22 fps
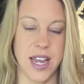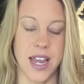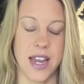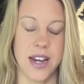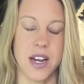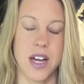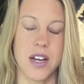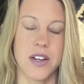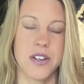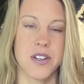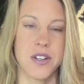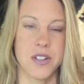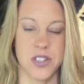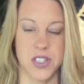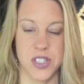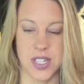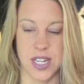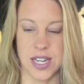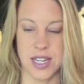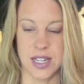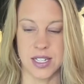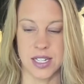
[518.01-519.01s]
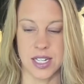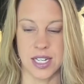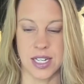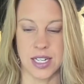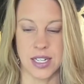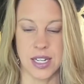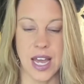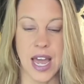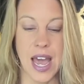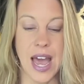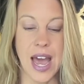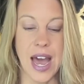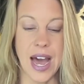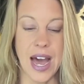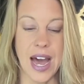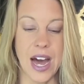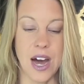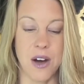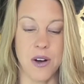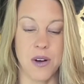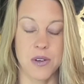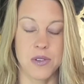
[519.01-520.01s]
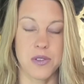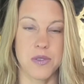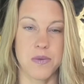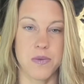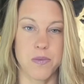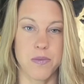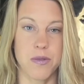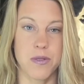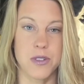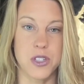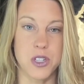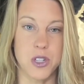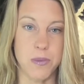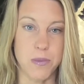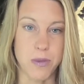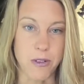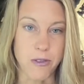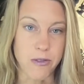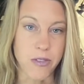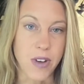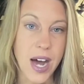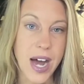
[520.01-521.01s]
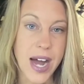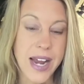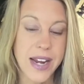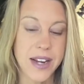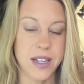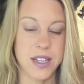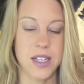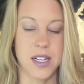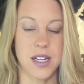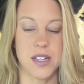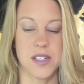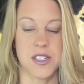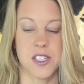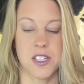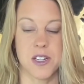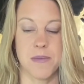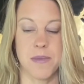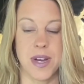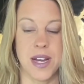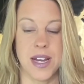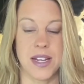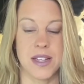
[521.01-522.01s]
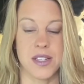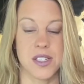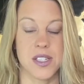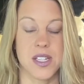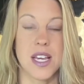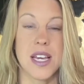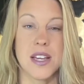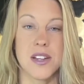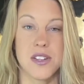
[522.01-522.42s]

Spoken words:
and understanding how to provide a customized,